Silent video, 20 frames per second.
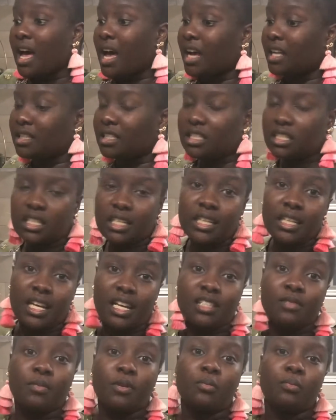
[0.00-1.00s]
And the chicken
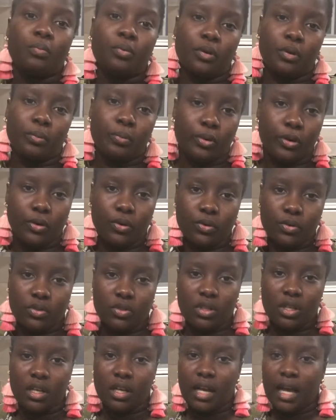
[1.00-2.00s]
has been pre-boiled